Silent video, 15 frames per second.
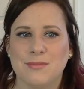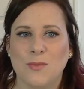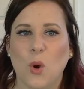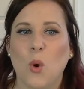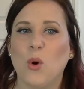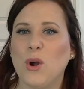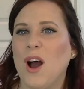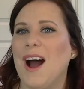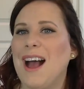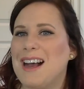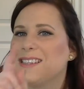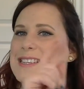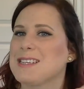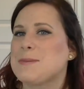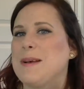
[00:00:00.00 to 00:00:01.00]
Or not
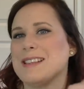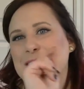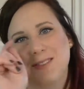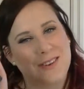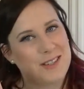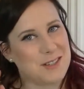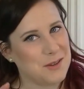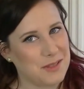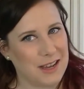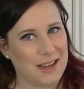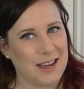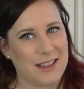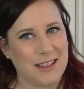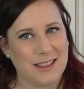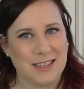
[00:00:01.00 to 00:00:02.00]
as expensive as you think.
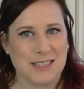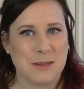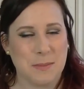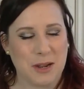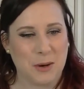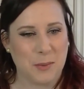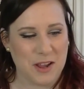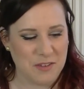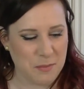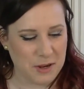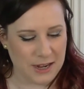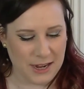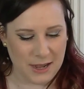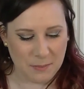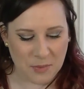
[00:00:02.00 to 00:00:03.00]
I think that's a better way of
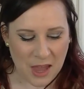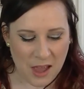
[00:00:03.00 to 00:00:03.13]
putting it.